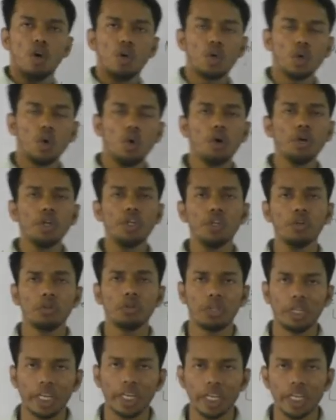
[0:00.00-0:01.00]
Don't
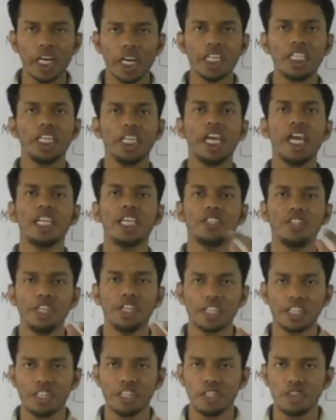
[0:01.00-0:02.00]
you think that is
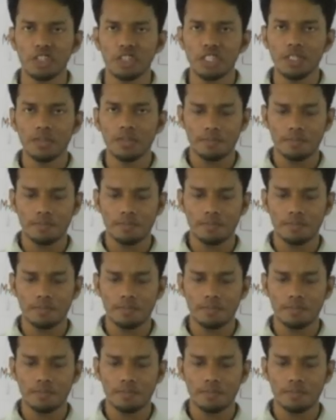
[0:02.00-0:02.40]
acidic condition?